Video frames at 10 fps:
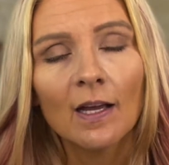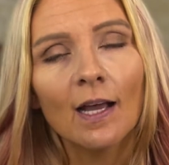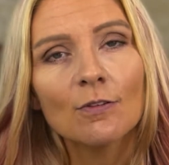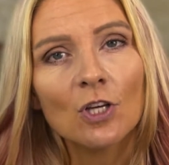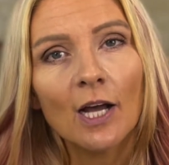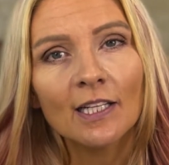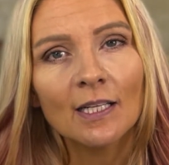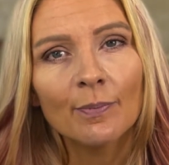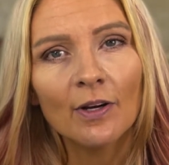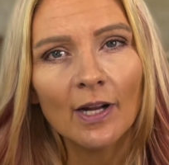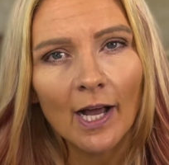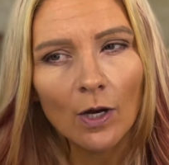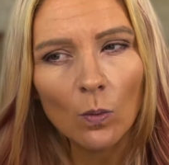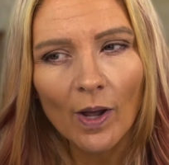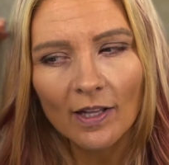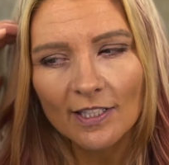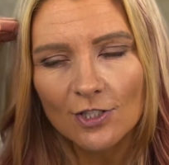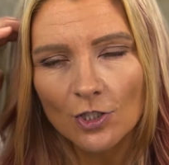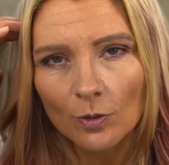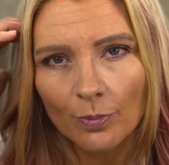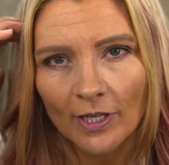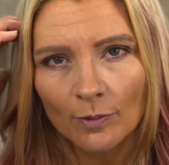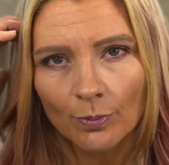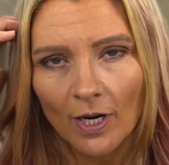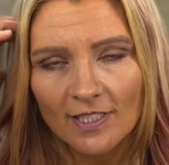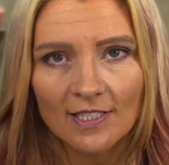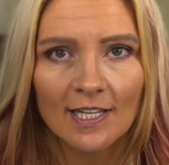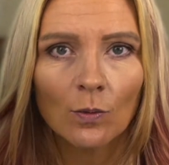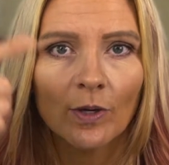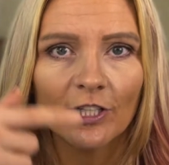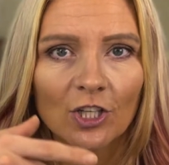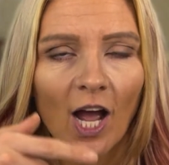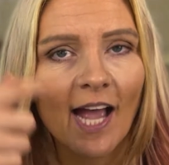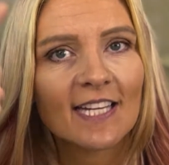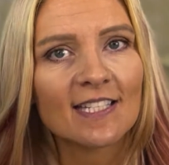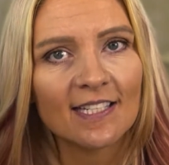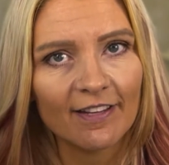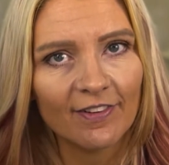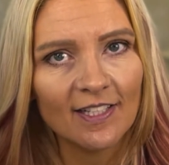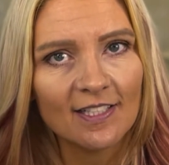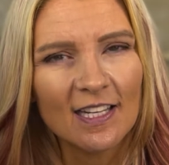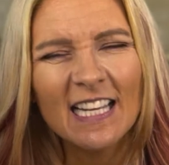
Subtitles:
I'm talking about how well is your brain processing what your eyes give it.